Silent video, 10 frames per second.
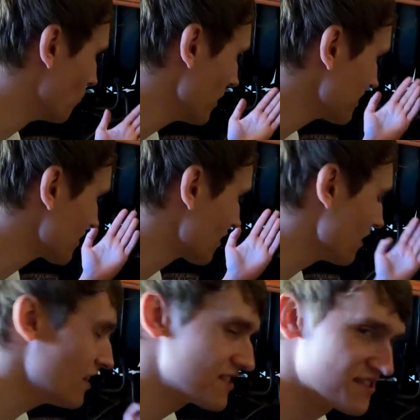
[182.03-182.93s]
What
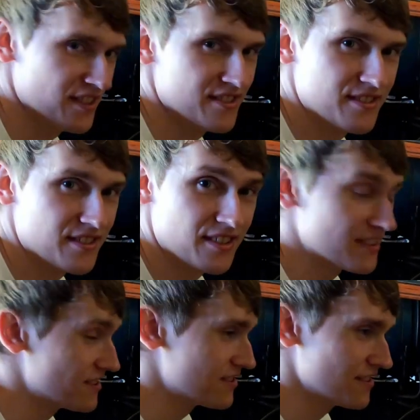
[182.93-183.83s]
caused it?
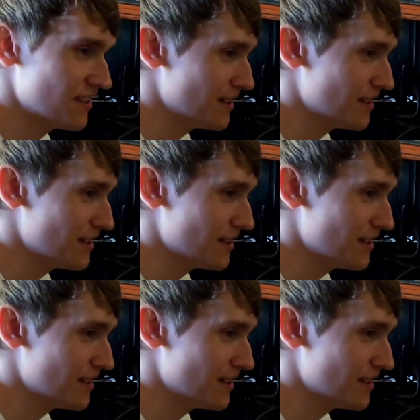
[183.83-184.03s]
Because